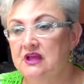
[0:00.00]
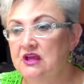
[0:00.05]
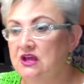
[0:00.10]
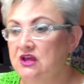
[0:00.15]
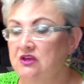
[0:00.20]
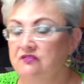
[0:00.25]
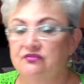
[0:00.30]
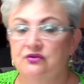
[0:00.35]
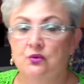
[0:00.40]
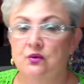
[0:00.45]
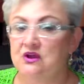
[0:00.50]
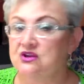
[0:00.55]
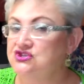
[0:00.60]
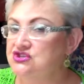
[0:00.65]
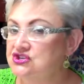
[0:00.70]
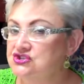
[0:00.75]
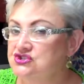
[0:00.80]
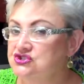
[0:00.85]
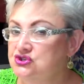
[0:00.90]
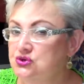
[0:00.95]
If you are
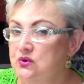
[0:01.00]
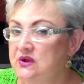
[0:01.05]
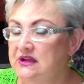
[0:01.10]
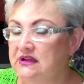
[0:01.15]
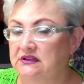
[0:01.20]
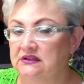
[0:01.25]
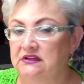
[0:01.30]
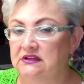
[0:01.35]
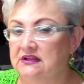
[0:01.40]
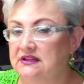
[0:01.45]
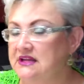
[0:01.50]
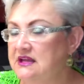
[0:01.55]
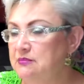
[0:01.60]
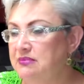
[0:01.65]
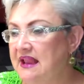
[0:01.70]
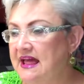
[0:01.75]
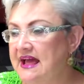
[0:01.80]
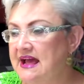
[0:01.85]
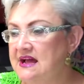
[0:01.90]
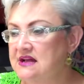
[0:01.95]
just doing a little
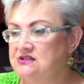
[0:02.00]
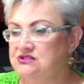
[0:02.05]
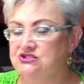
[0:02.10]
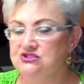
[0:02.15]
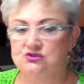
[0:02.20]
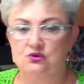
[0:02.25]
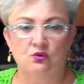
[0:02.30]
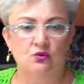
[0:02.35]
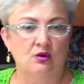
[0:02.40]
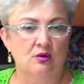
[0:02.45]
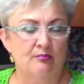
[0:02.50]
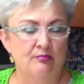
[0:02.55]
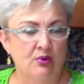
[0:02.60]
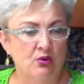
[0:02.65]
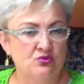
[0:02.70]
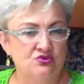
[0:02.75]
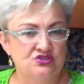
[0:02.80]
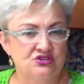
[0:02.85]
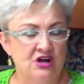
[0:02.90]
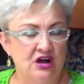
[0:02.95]
e-blast or a
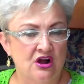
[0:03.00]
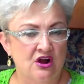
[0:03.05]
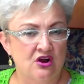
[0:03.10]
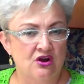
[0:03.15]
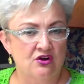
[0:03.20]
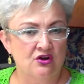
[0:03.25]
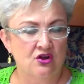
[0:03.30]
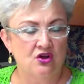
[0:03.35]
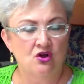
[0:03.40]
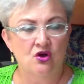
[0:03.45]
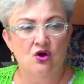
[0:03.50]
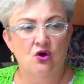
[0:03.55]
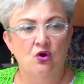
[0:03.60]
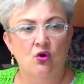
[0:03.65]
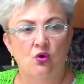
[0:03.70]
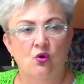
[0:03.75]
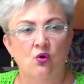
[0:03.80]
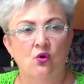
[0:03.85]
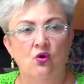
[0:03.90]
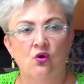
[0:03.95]
postcard
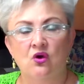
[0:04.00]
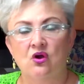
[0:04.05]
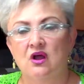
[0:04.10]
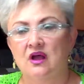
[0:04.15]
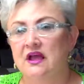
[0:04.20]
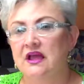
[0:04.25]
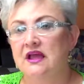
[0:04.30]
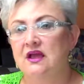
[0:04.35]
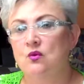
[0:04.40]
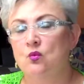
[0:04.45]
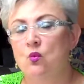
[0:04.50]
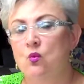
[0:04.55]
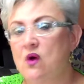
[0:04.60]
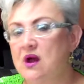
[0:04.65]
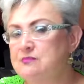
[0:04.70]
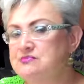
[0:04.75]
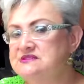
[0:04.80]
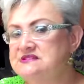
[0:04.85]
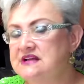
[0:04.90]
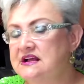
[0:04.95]
or a
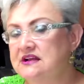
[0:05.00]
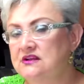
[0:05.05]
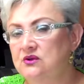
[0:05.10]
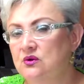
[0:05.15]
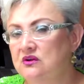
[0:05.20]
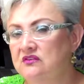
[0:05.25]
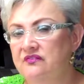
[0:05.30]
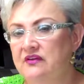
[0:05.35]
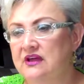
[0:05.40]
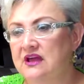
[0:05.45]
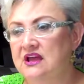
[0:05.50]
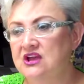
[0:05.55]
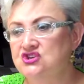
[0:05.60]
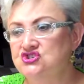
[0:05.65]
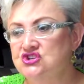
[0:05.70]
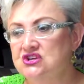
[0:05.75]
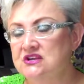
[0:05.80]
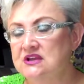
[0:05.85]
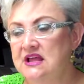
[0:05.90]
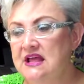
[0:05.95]
website
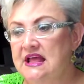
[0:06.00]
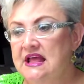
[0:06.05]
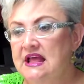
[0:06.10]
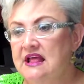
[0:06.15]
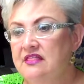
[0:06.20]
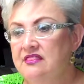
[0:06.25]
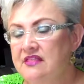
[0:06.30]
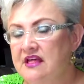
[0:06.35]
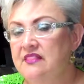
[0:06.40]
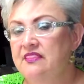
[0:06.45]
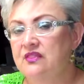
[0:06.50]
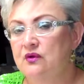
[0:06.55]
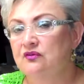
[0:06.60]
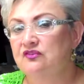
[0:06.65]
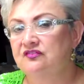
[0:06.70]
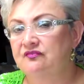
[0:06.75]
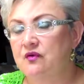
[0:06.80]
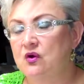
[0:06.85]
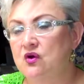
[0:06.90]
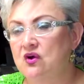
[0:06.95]
notification, then
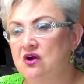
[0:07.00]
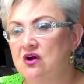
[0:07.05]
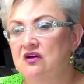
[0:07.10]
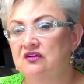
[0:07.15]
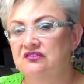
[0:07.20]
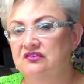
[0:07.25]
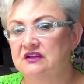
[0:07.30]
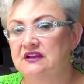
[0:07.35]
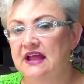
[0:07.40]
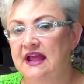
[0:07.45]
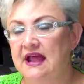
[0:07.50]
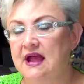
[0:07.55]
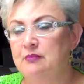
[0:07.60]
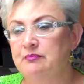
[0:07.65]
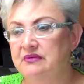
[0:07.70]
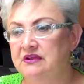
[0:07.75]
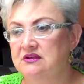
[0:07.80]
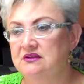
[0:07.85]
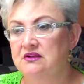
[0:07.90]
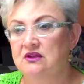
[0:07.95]
those phone calls can
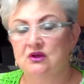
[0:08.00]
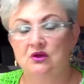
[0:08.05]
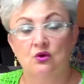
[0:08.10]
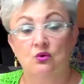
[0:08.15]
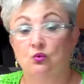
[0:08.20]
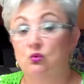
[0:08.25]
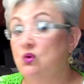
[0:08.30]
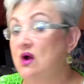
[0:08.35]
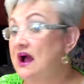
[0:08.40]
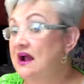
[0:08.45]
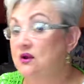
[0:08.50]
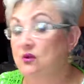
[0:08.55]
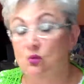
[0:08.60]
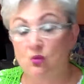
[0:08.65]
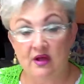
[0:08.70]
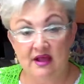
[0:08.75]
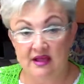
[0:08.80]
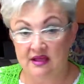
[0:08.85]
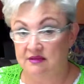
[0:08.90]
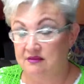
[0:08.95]
happen right
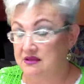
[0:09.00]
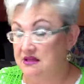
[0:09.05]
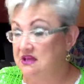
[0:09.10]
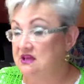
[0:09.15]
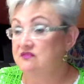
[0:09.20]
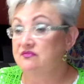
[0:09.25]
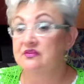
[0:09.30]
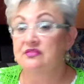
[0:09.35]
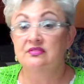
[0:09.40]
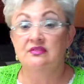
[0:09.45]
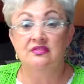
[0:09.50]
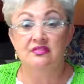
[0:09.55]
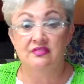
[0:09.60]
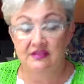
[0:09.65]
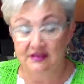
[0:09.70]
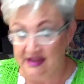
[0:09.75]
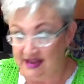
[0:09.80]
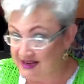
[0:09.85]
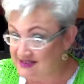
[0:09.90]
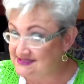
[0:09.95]
away, even
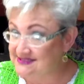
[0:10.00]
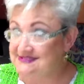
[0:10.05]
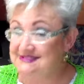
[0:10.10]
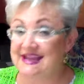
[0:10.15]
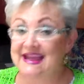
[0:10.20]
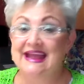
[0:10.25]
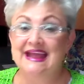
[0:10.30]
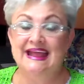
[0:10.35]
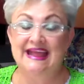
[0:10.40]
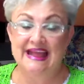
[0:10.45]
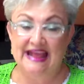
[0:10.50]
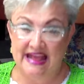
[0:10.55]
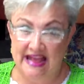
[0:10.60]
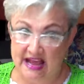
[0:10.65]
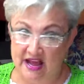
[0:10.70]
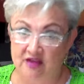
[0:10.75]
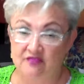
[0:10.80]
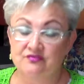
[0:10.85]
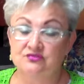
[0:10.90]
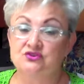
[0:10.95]
the next day
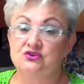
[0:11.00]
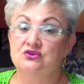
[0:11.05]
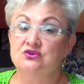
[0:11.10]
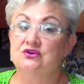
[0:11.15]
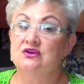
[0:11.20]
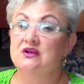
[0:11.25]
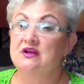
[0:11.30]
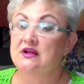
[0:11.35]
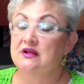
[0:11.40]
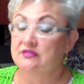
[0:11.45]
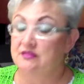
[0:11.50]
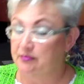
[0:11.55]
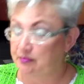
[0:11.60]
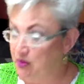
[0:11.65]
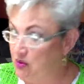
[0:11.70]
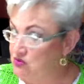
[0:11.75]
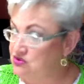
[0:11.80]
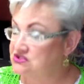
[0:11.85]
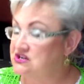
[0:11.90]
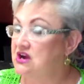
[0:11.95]
after the
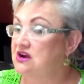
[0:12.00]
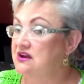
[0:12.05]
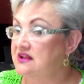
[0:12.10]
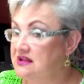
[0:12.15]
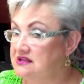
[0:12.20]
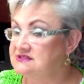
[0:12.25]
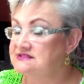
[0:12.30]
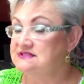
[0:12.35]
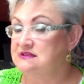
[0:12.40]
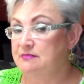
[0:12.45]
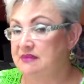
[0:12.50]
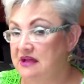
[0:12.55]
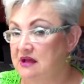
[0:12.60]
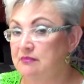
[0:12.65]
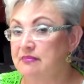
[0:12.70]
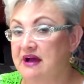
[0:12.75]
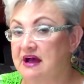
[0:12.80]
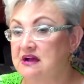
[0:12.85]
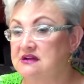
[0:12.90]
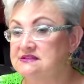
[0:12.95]
postcard hits the
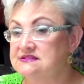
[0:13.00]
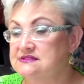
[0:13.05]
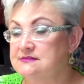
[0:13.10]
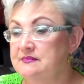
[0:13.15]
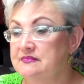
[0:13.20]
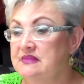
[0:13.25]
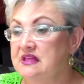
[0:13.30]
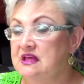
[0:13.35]
mailbox.